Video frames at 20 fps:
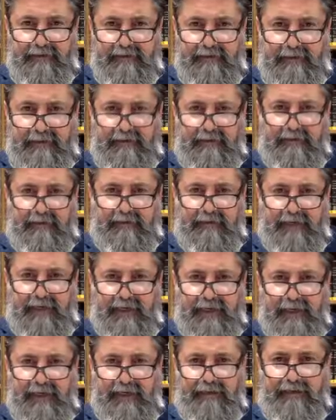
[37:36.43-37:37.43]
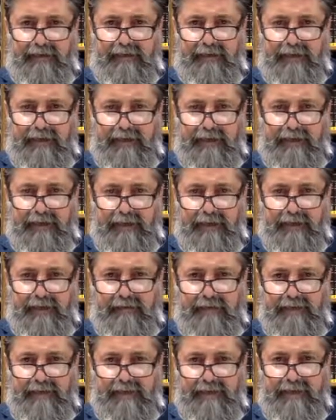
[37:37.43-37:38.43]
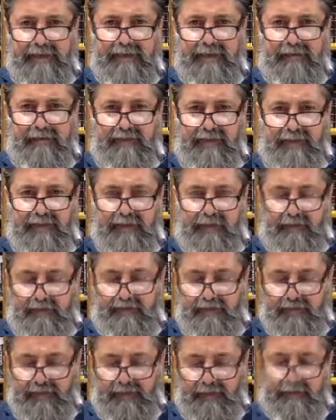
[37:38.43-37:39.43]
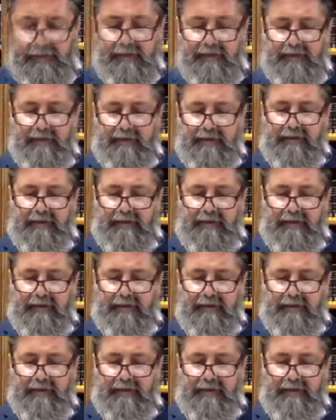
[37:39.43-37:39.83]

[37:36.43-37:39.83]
It's already hidden, the name is given up front.